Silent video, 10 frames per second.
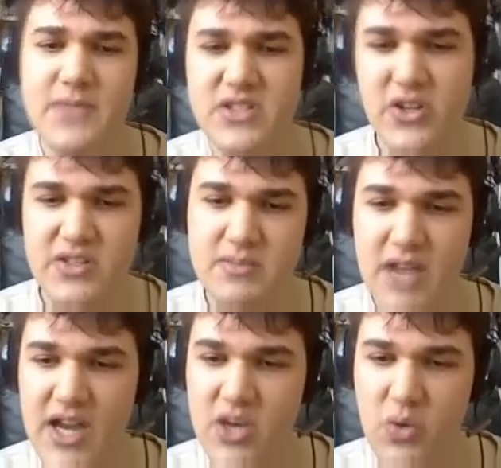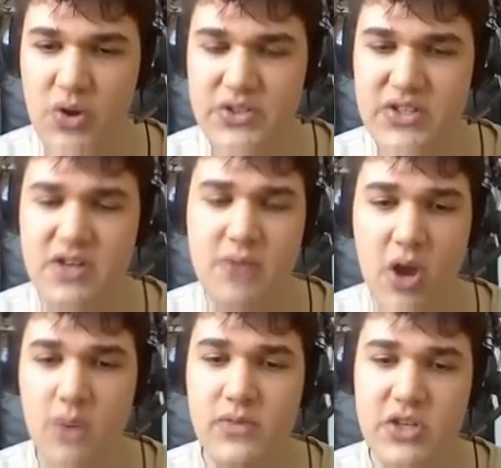It's got some kind of quirks here.
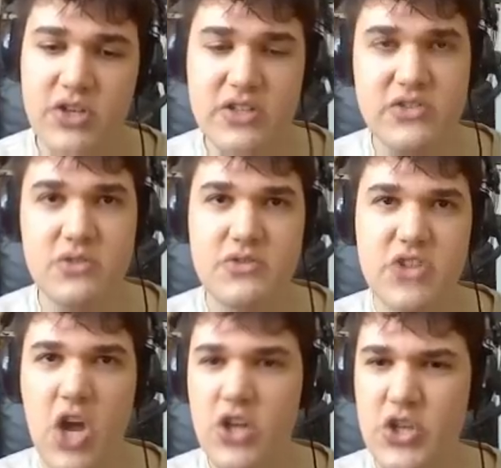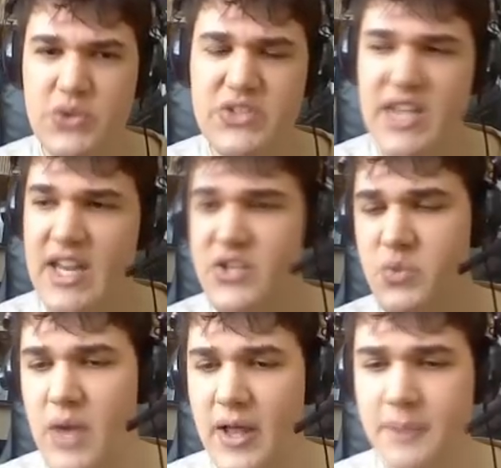Hopefully you can sort of start using it as
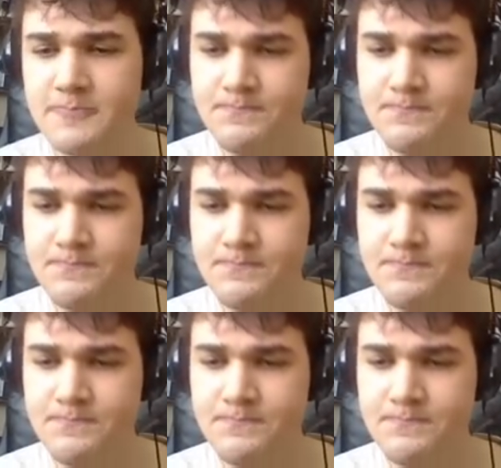well.